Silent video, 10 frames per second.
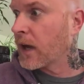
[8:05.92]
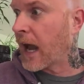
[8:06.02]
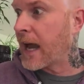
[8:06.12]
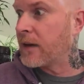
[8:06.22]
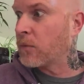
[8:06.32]

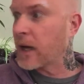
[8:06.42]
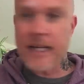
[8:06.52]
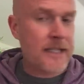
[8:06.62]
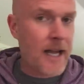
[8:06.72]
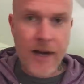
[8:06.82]
And when
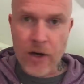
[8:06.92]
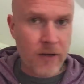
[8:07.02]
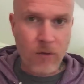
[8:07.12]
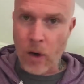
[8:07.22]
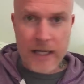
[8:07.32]
I say I heard
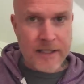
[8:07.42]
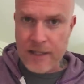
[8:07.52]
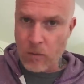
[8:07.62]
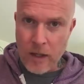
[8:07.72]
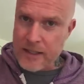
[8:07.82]
a voice,
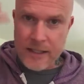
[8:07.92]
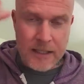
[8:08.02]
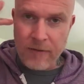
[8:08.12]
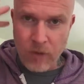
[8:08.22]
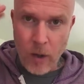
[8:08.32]
it wasn't
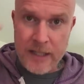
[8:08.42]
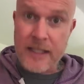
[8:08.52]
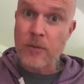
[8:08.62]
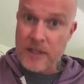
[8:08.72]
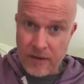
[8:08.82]
a voice,
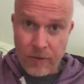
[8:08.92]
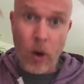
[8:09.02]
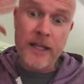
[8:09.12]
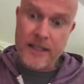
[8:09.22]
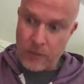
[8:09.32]
it was a voice.